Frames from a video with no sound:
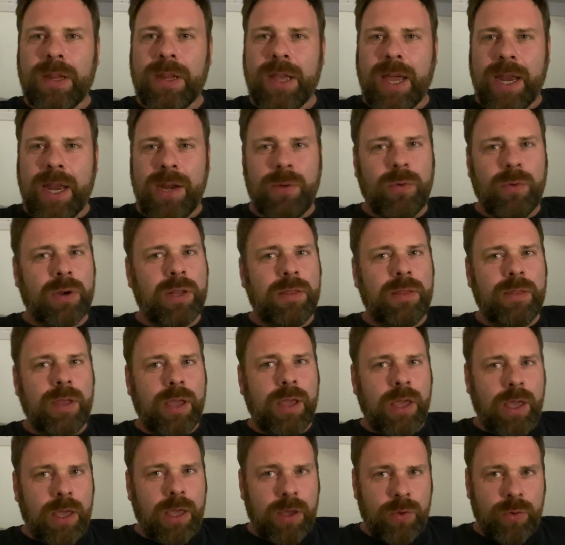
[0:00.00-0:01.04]
anyone in the
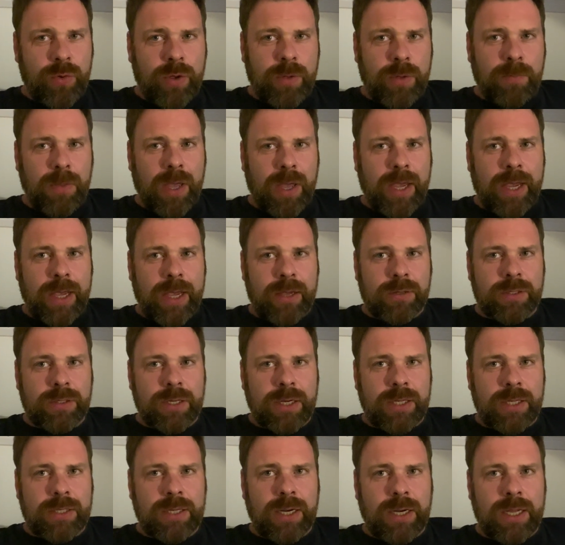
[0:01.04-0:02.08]
EU can buy a house in
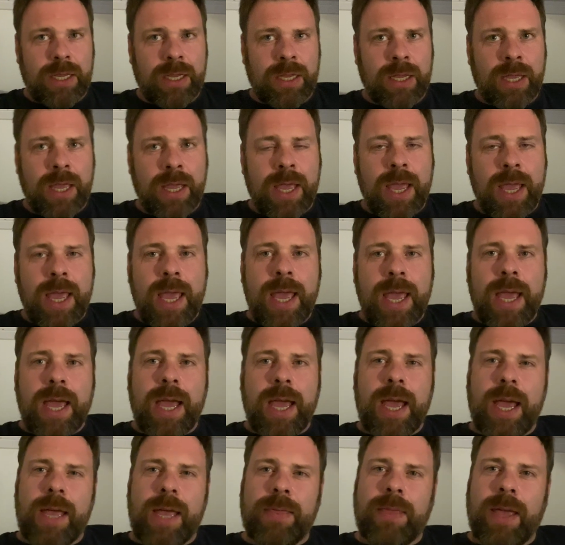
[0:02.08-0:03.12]
Italy,
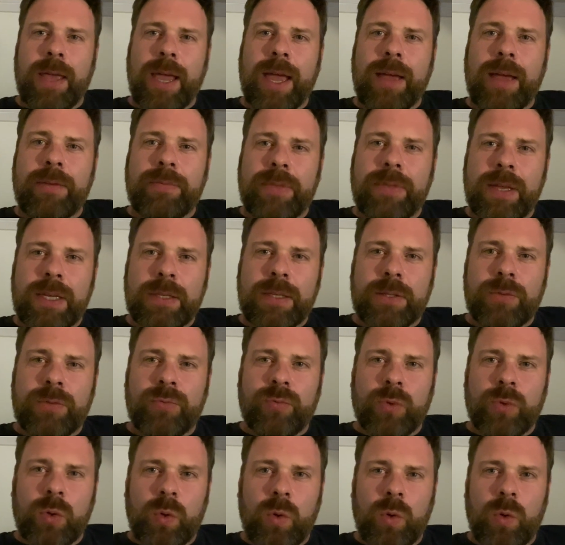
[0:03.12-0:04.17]
and they have this
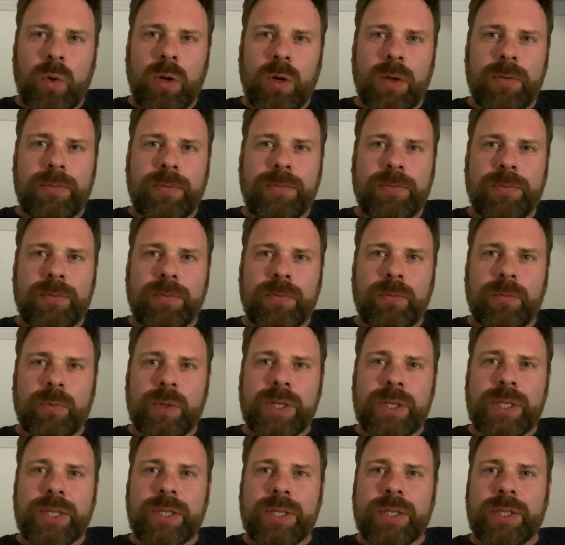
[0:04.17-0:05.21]
rule of
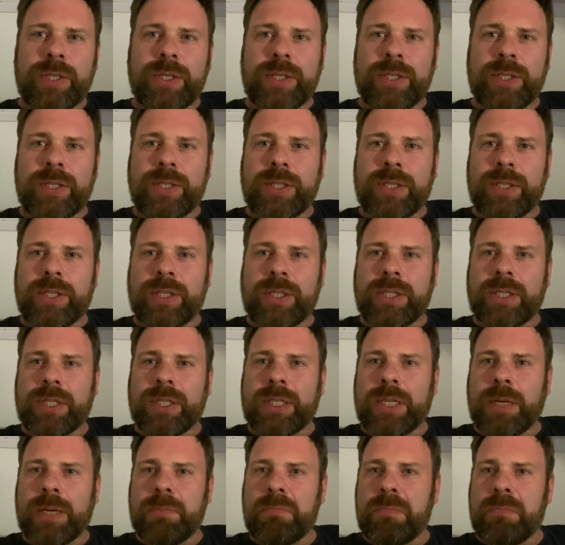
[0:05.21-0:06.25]

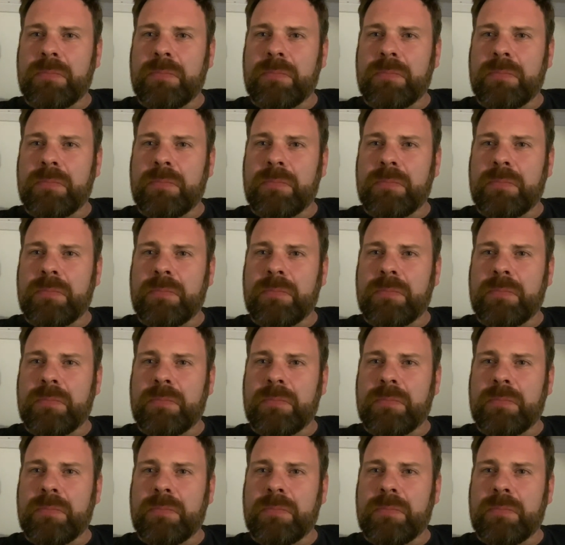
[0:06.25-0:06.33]
reciprocity.